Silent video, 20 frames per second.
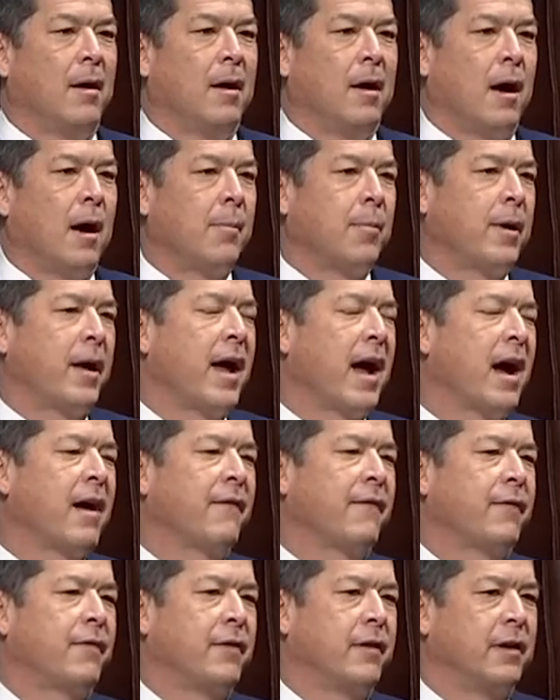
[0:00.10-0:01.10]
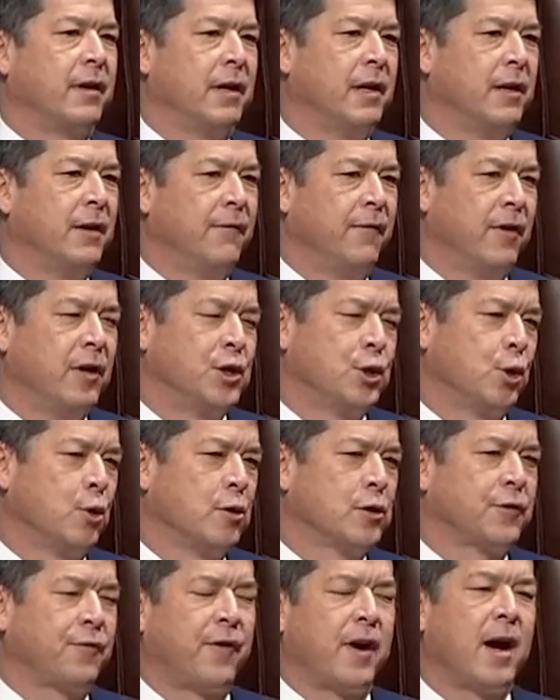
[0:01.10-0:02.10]
On behalf of the
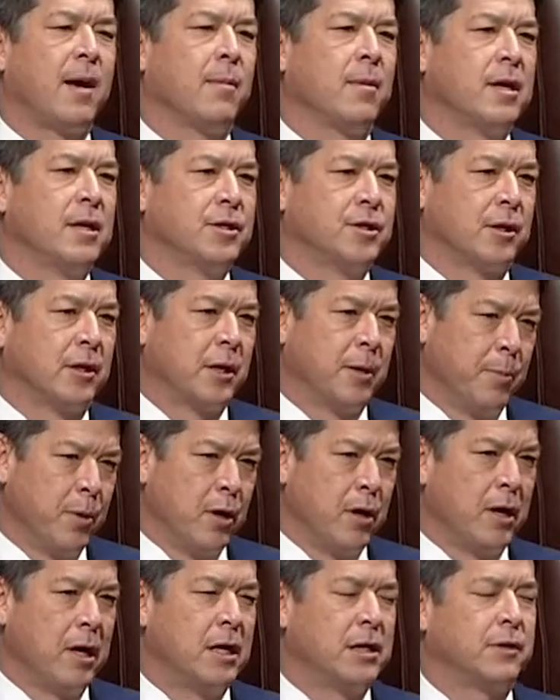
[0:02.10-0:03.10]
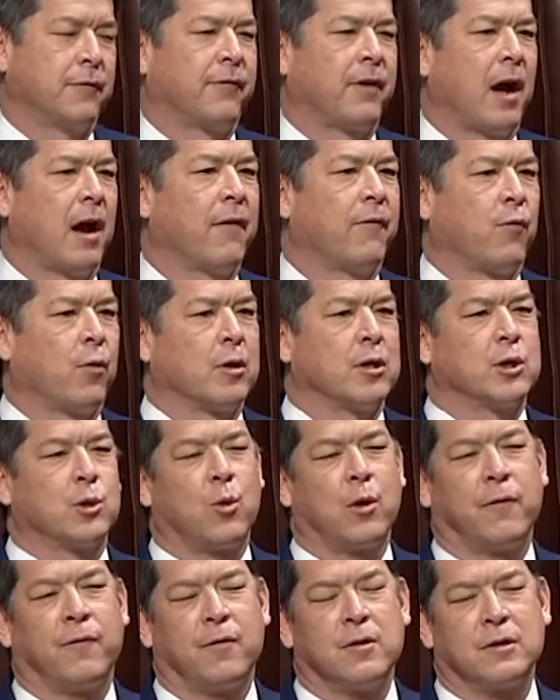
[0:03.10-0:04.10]
individuals, families, and communities of California's
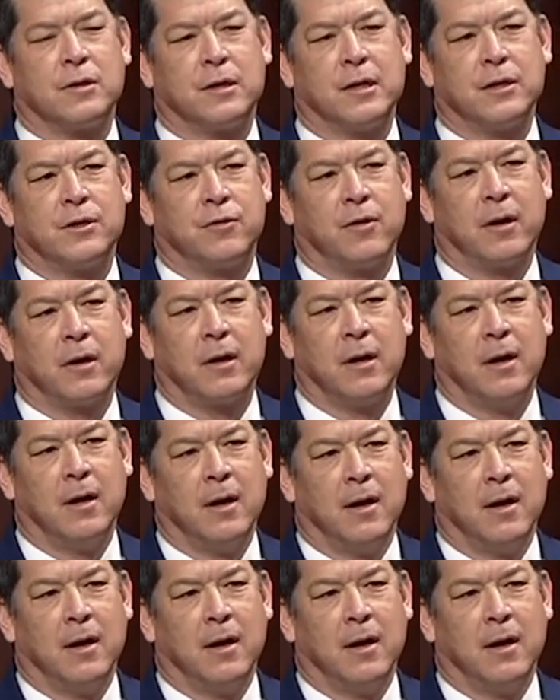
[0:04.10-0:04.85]
21st District,